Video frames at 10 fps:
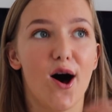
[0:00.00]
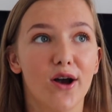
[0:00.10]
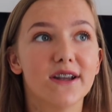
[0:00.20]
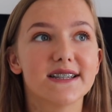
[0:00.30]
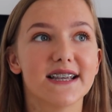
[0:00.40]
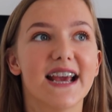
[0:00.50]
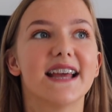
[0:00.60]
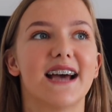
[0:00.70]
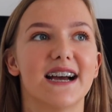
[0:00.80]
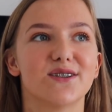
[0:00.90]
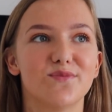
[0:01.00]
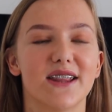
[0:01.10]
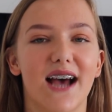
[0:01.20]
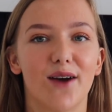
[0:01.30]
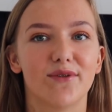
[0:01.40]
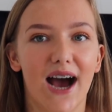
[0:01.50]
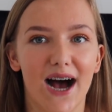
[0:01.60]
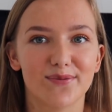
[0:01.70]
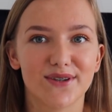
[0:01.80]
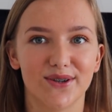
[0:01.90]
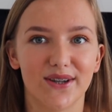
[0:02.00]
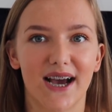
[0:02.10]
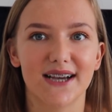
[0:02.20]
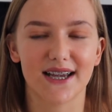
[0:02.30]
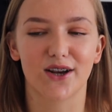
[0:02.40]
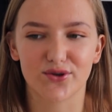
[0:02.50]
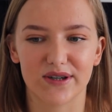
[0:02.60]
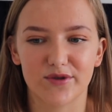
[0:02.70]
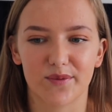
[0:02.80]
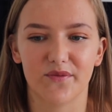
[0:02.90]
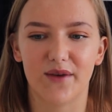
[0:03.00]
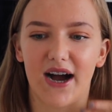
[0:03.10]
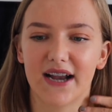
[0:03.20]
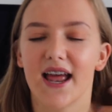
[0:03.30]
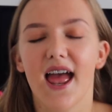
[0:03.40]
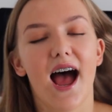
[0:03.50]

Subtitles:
Honestly, that is something that I would that is like a dream job of mine.